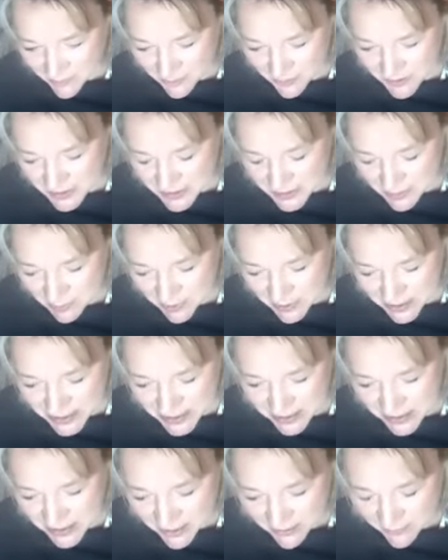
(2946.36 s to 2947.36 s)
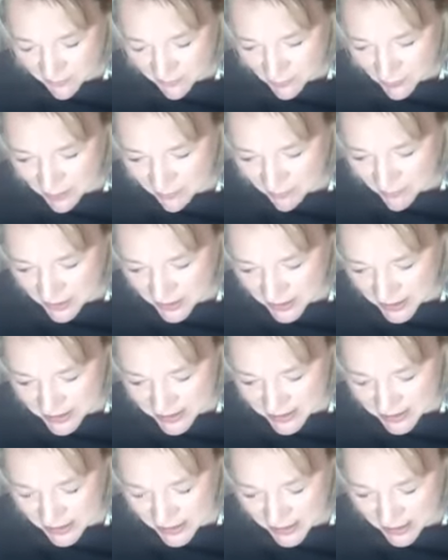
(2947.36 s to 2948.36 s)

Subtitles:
for this reading, for whoever needs to